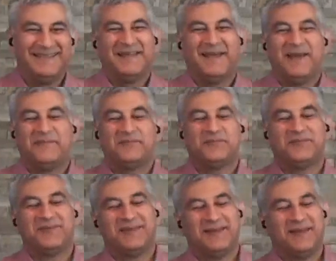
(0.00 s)

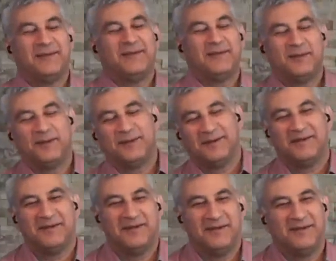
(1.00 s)

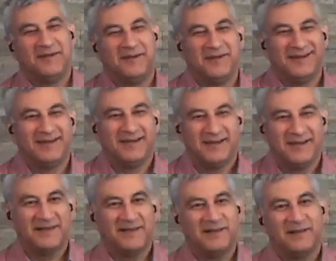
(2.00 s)

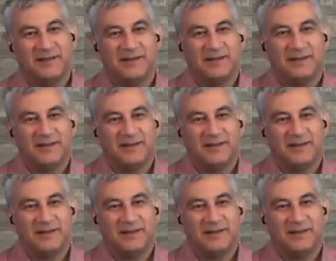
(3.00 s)
[no speech]